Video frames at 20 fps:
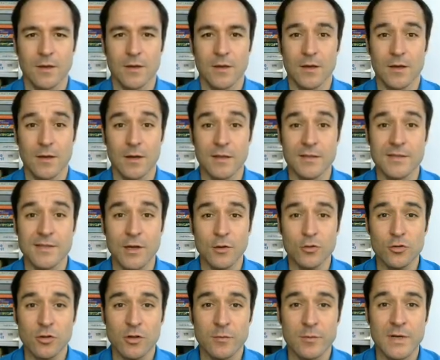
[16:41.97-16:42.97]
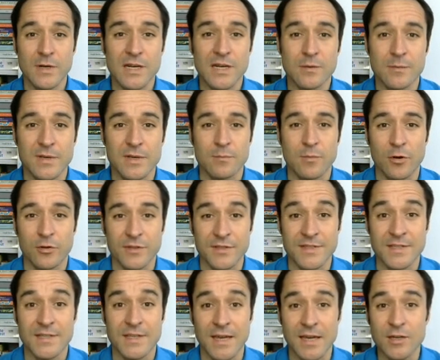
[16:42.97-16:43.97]
Let's now talk a little bit about the
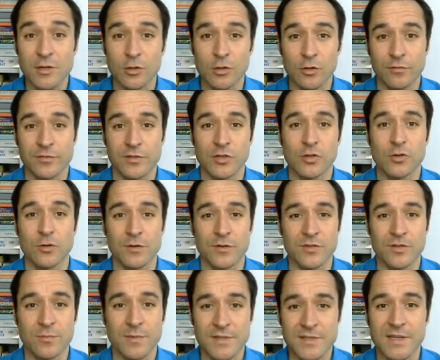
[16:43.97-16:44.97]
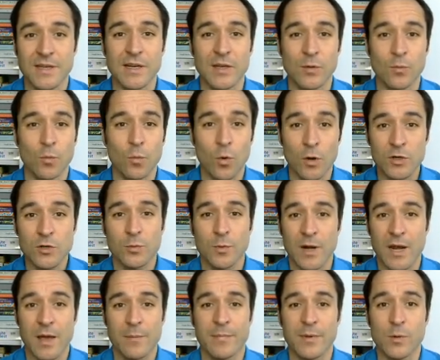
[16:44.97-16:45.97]
schedule of the course. So basically what will
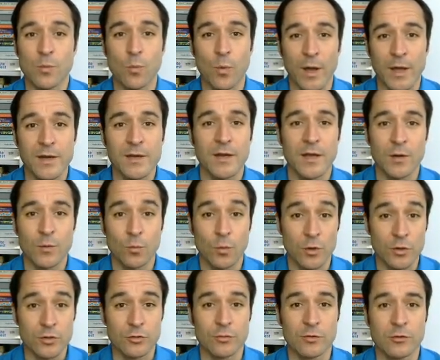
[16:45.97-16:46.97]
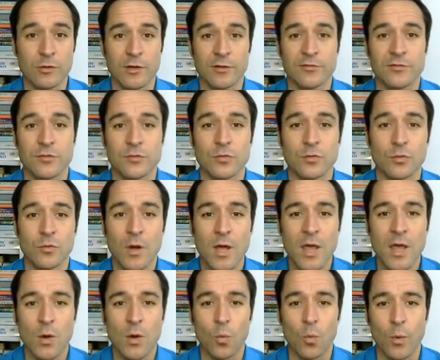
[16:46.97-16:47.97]
happen when and what do you have to do
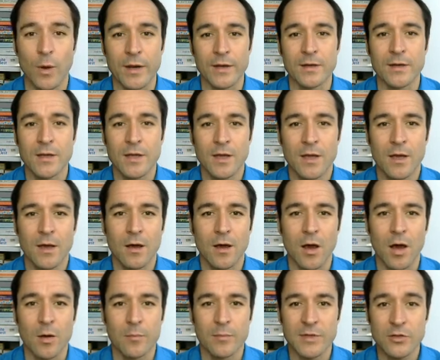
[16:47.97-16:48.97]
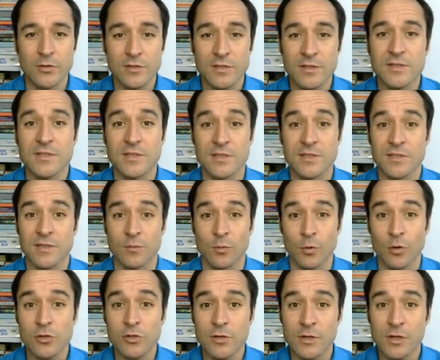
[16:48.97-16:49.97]
when. Um, because this is a
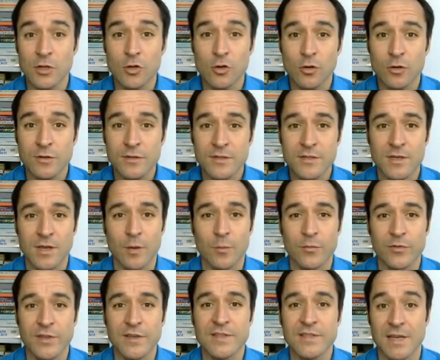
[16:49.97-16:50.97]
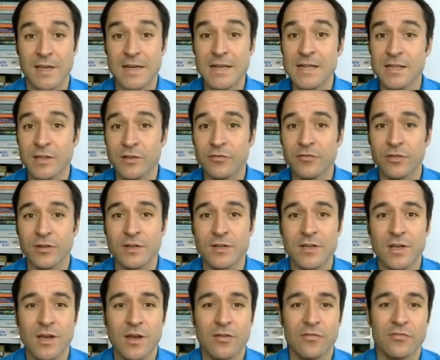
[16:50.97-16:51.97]
virtual course, um, things are a little different
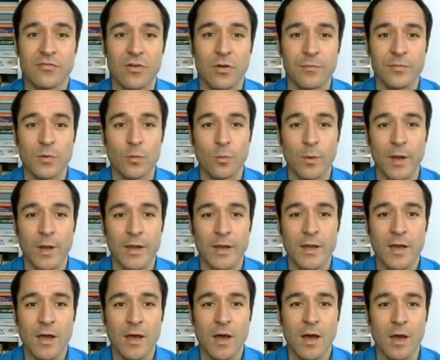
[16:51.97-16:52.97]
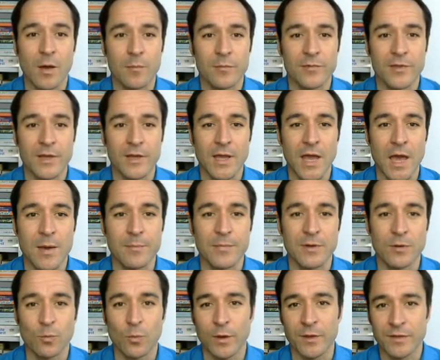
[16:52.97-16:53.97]
from the way um, they
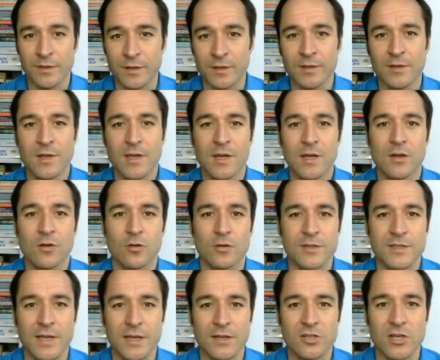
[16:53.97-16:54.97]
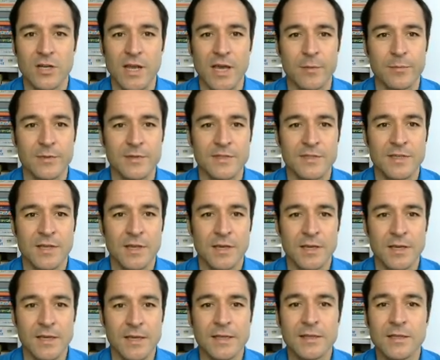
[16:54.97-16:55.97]
happen when the course actually happens
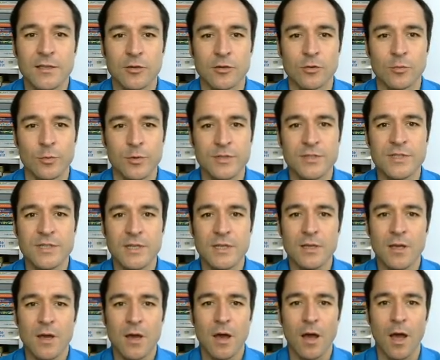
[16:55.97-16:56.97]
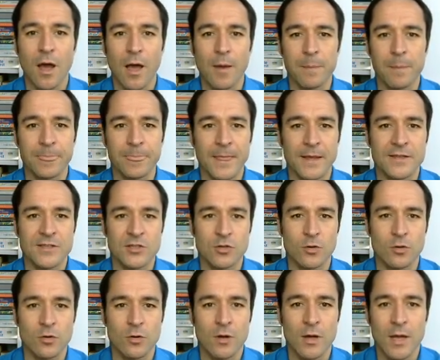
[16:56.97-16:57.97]
in the university. Um,
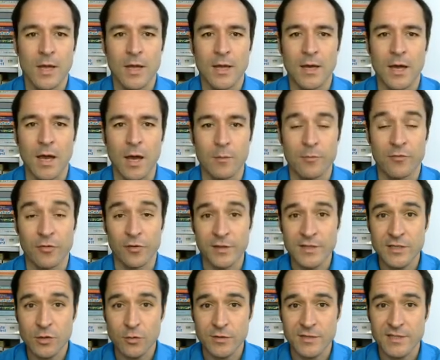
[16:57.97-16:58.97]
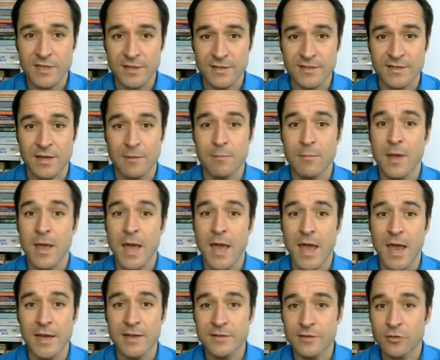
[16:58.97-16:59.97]
so um, for this course, there are some
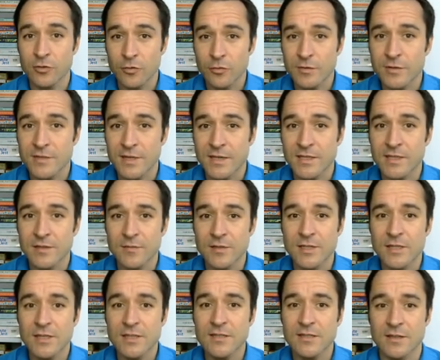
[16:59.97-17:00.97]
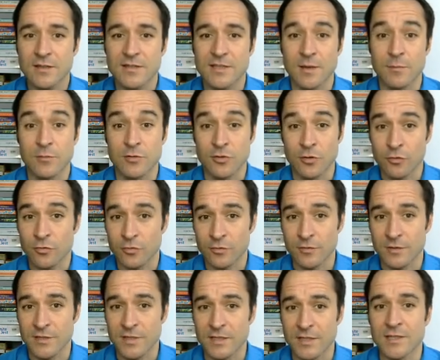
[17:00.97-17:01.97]
asynchronous activities and some
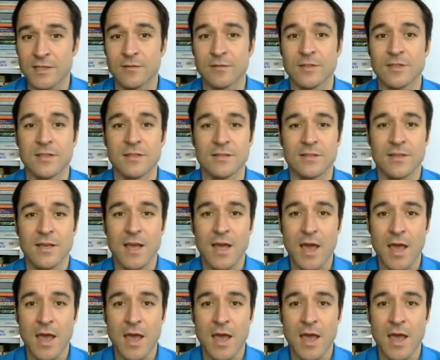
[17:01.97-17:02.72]
synchronous activities.